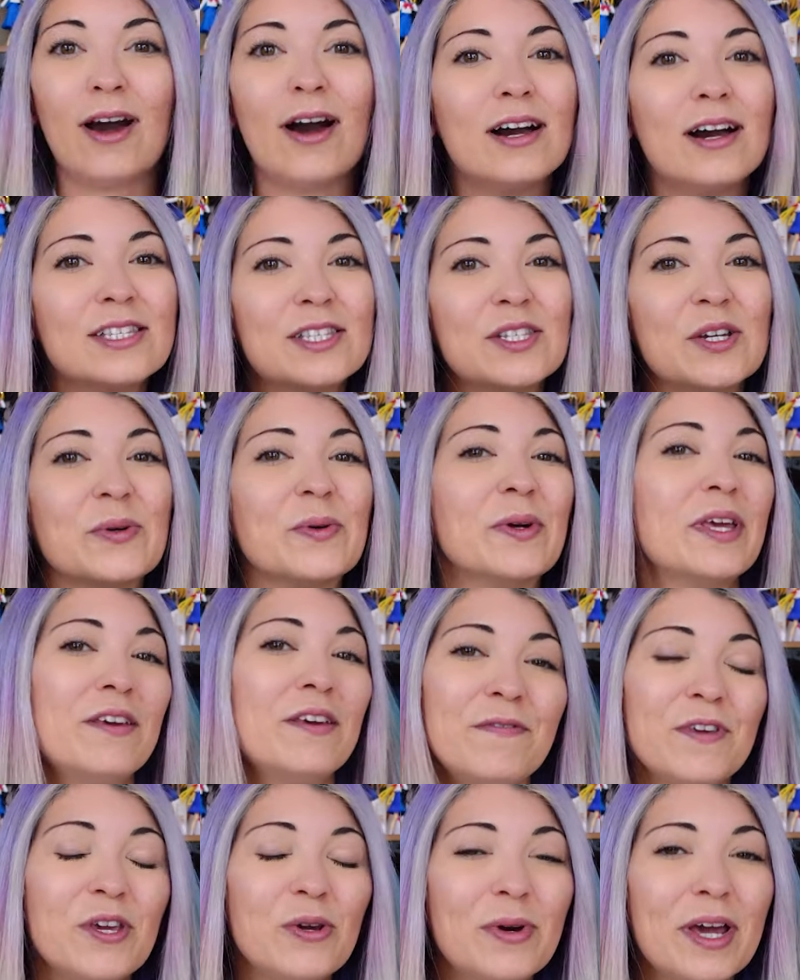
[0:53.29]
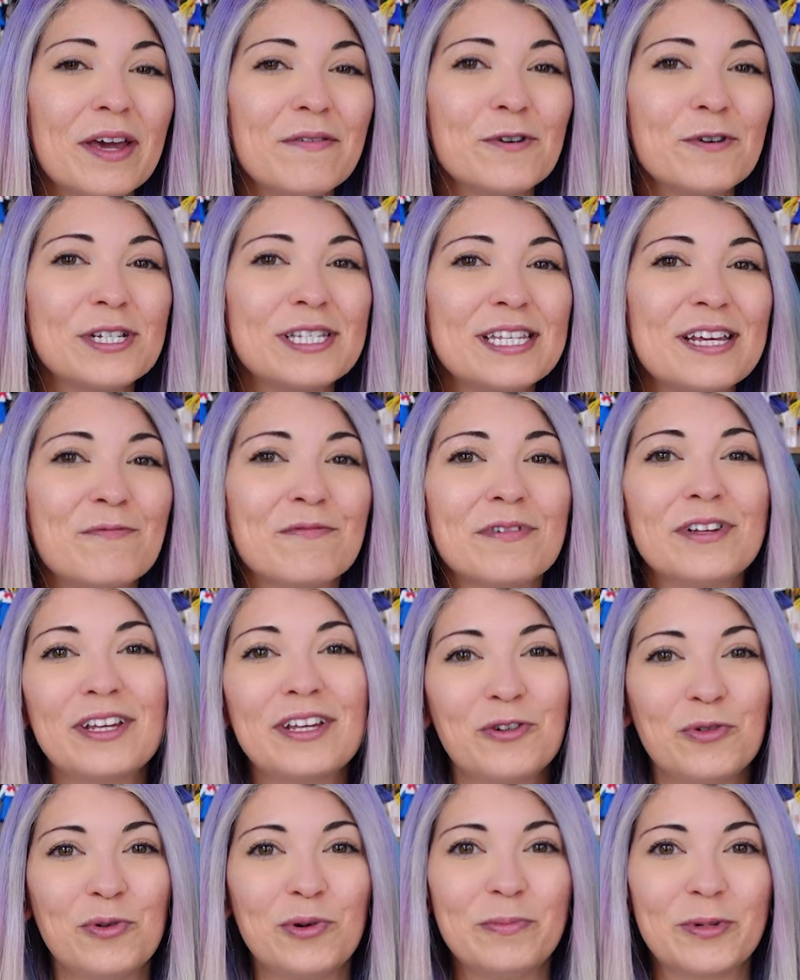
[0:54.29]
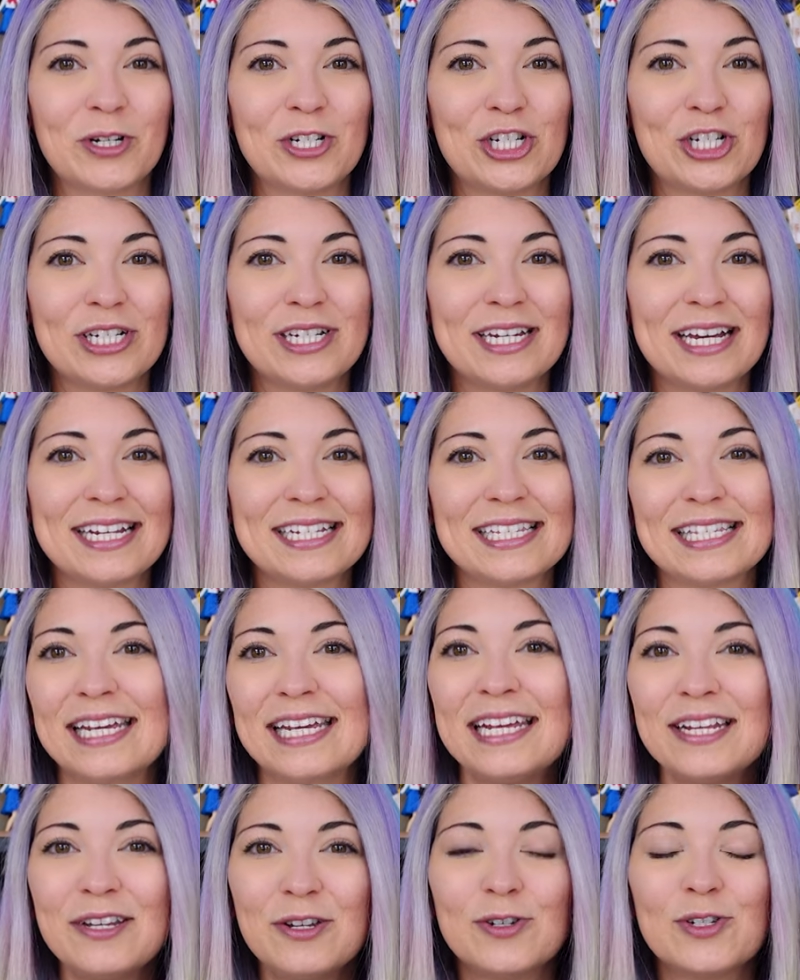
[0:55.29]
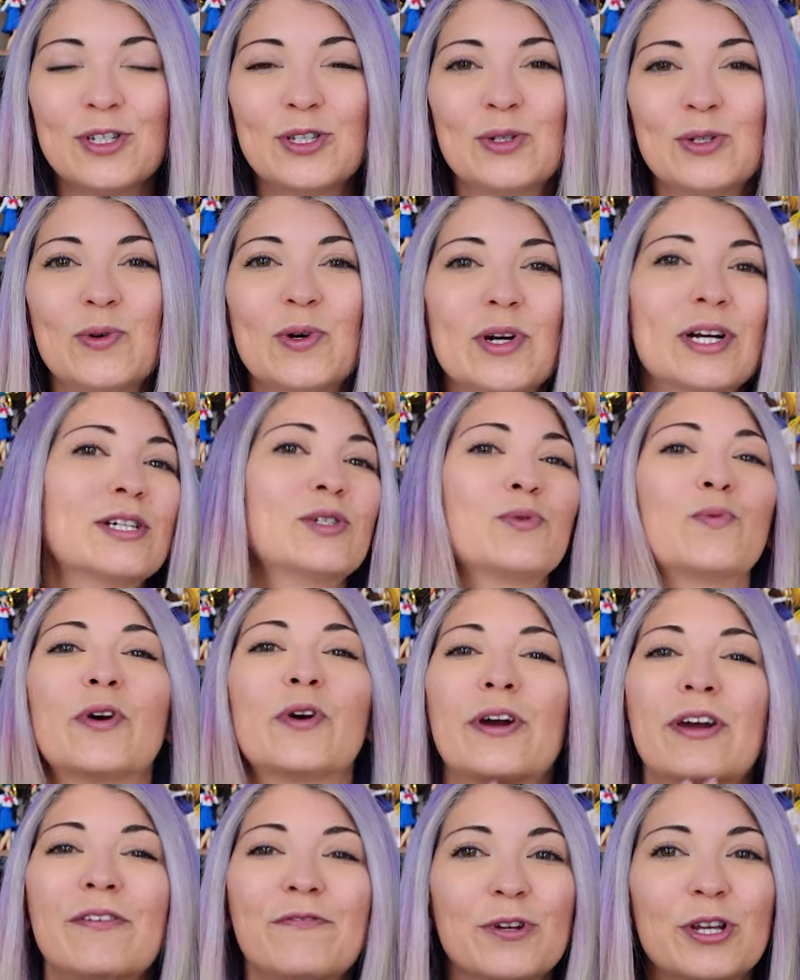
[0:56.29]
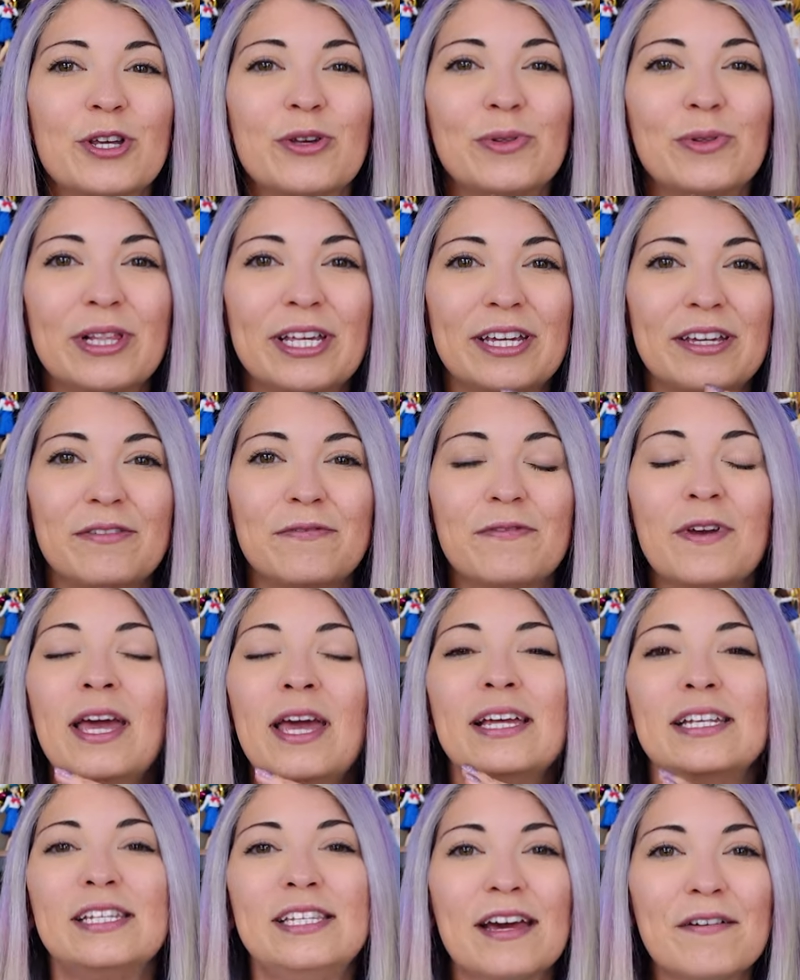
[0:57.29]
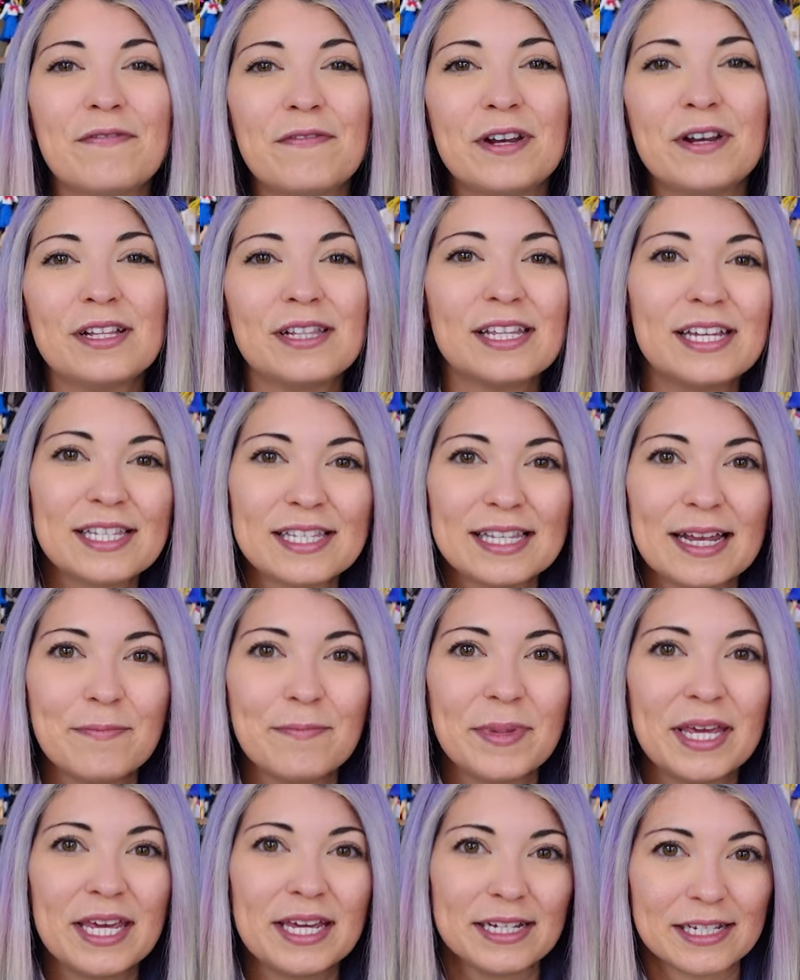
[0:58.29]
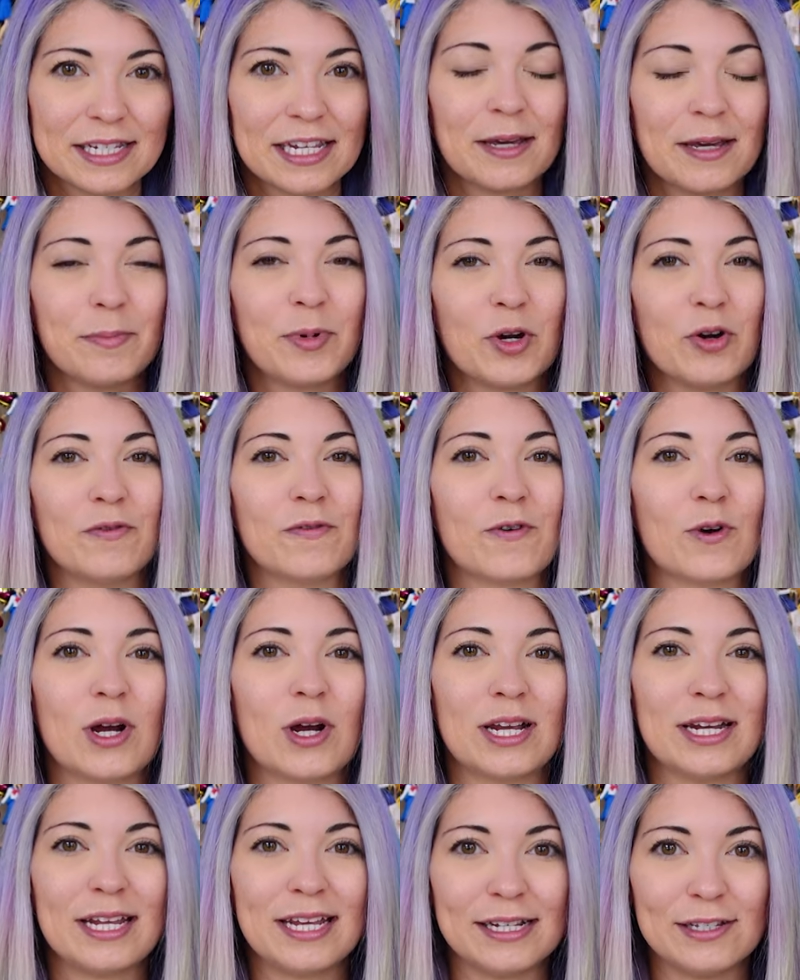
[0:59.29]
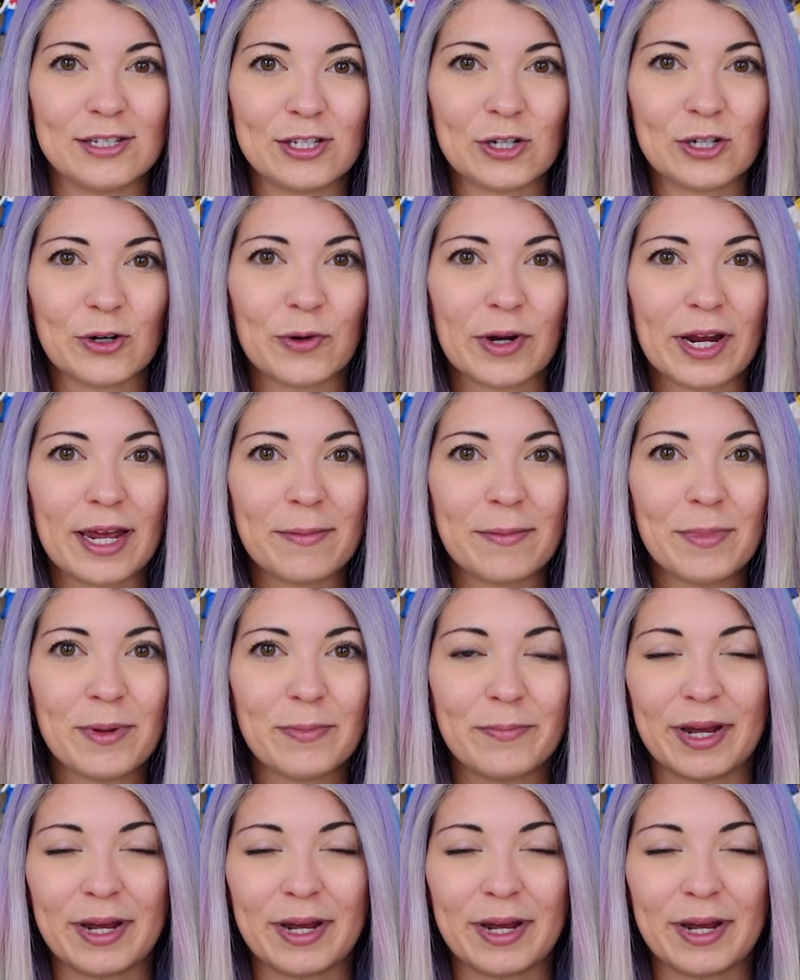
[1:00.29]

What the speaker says: Also, if you ever see really cool merchandise in your stores, wherever you live, definitely send me a tip over on Instagram.